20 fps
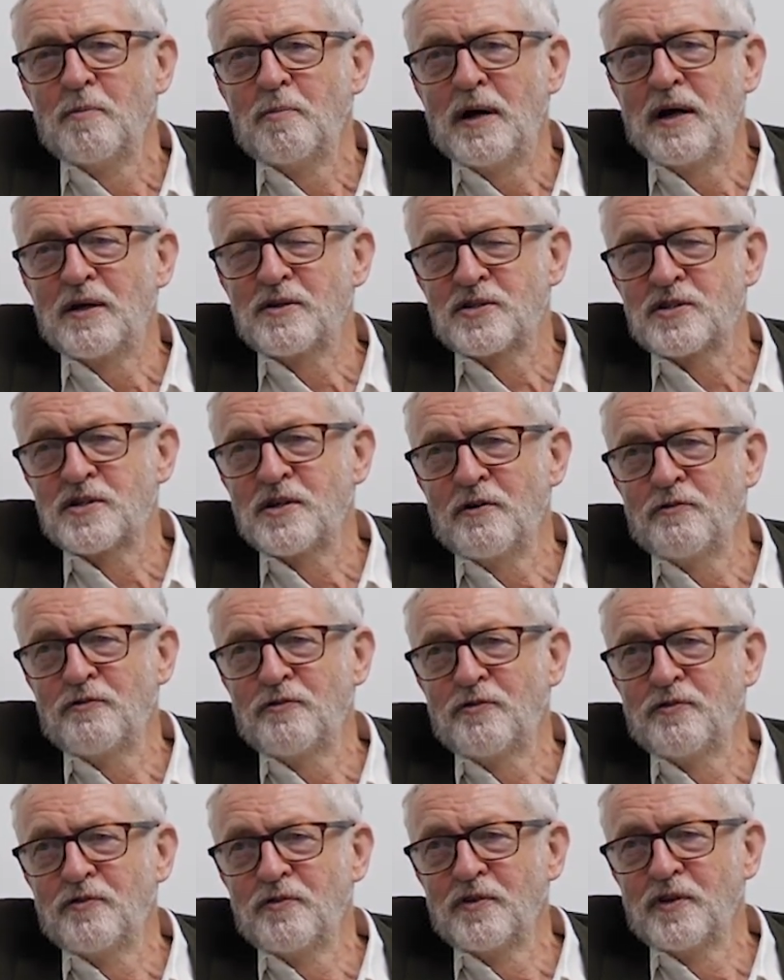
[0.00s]
about
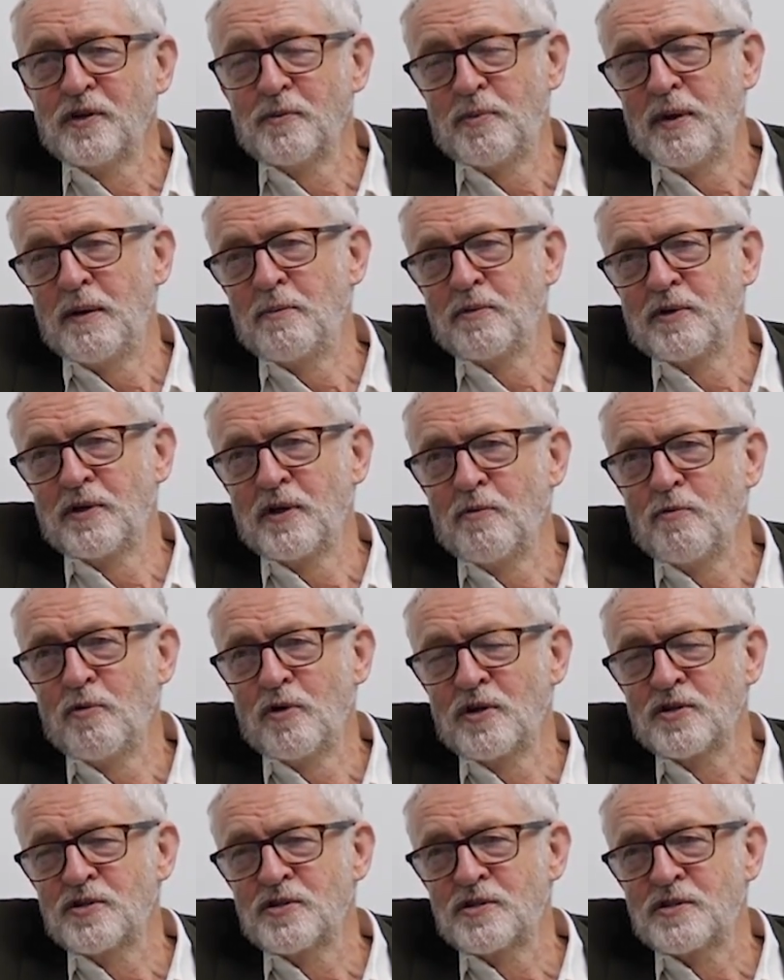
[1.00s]
stuff that people
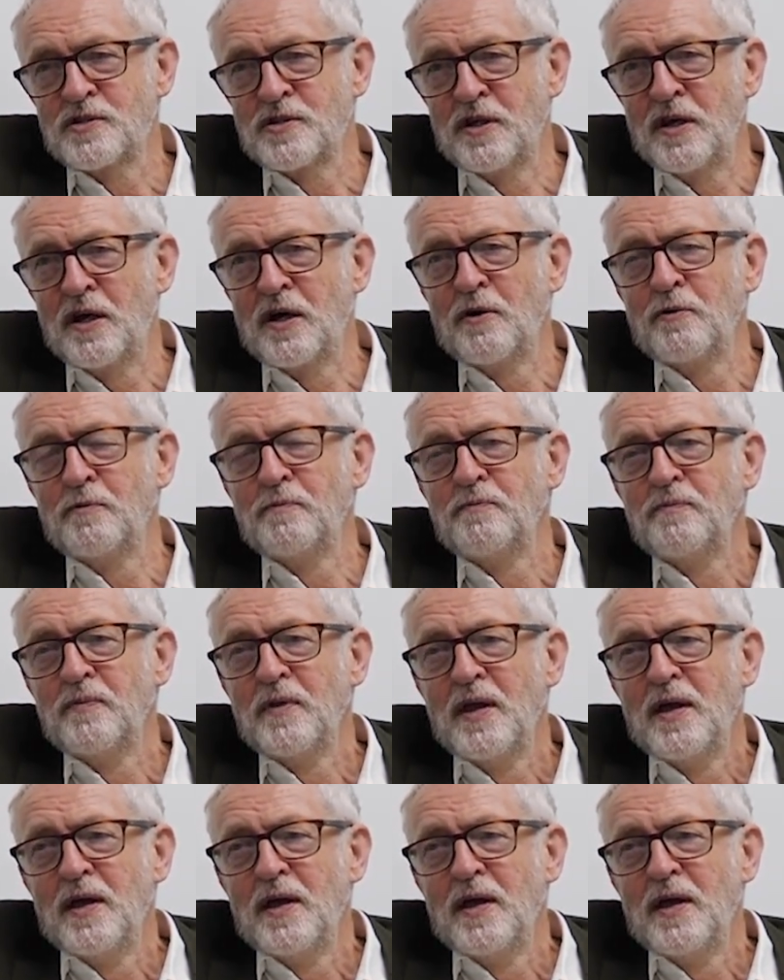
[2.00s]
don't want us to know.